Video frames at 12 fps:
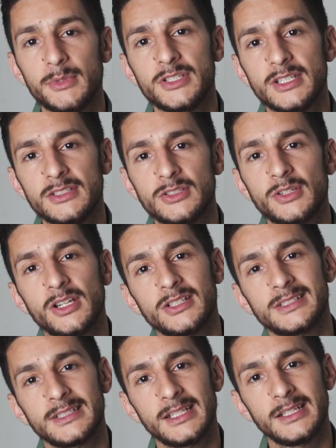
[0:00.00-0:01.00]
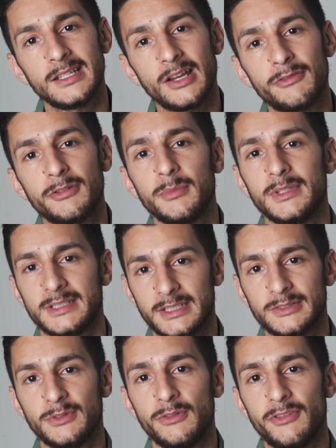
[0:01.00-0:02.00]
images you're going to see are from the
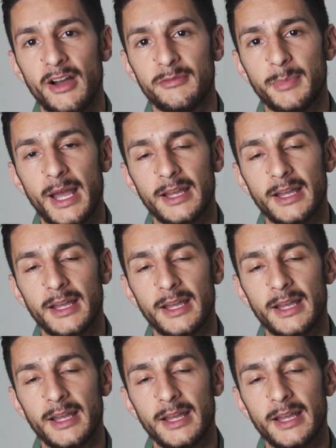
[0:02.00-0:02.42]
645